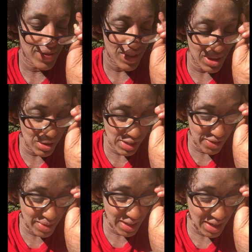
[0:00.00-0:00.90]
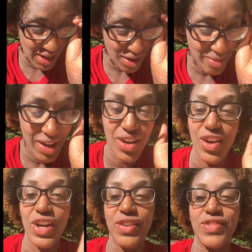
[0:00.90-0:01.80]
those have been getting on my
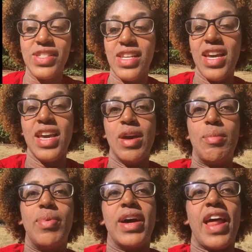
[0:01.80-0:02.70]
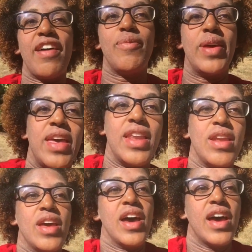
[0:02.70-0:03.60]
nerves, but I've
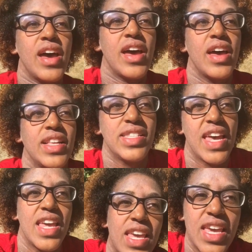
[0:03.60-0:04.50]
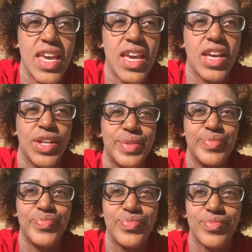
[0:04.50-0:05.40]
been taking,
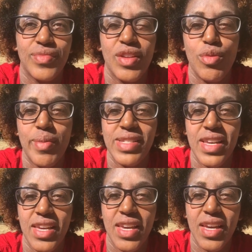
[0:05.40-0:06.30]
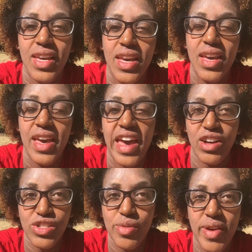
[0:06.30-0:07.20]
what am I taking?
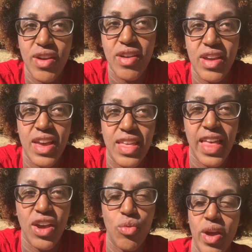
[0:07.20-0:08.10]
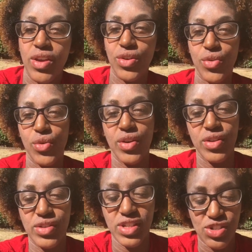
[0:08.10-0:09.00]
Elderberry and like oregano
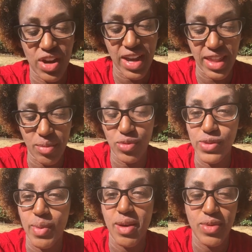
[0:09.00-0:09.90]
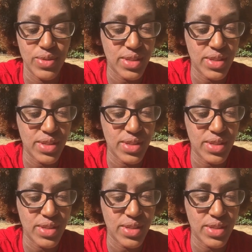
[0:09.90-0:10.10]
oil to try and like boost my immune